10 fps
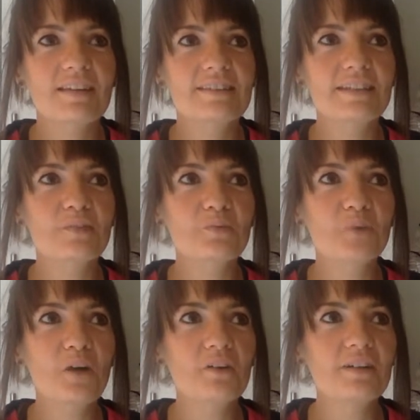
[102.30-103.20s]
didn't
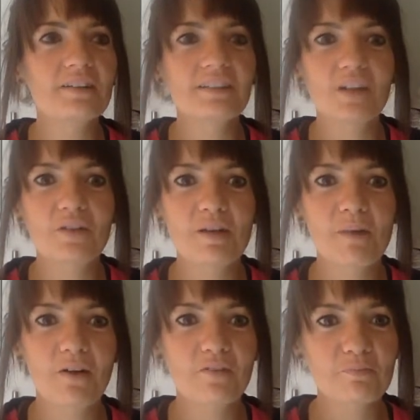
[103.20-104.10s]
warrant, the
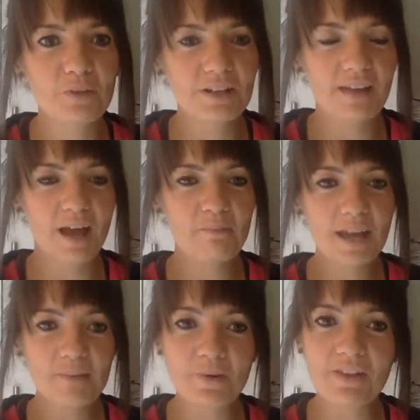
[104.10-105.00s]
amount of money that I
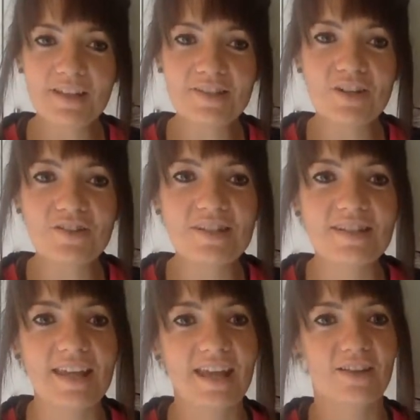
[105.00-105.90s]
made. But that's not to
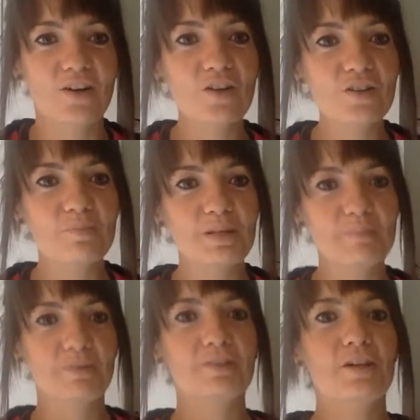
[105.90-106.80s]
say that other
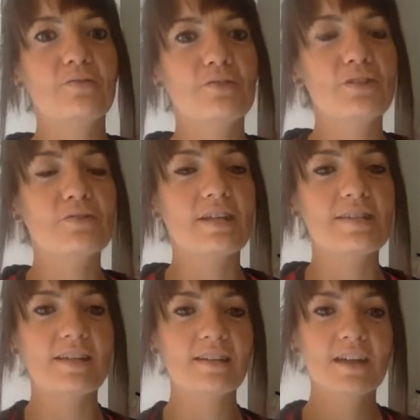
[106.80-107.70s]
people don't do
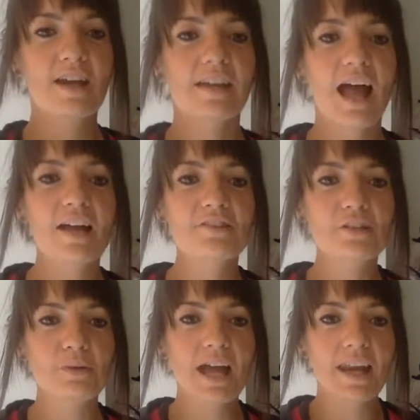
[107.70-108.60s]
this and can't do
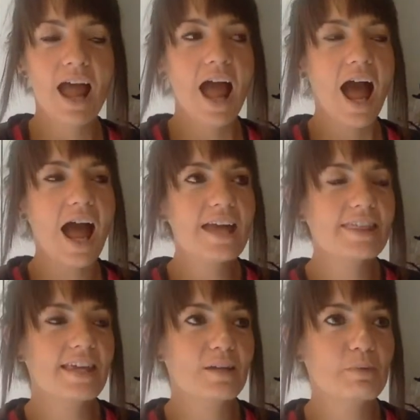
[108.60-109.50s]
it. And I
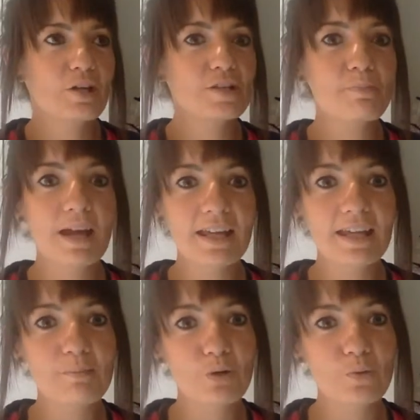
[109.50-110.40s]
think because my
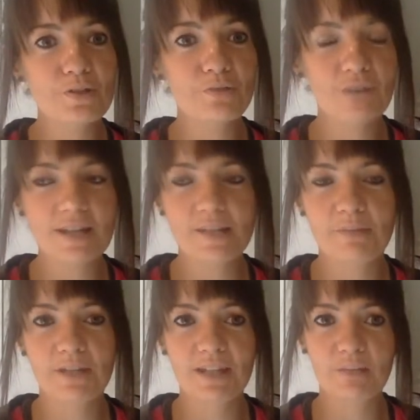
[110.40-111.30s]
ebook was a
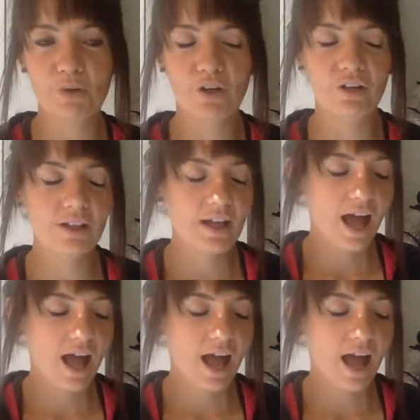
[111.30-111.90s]
recipe ebook,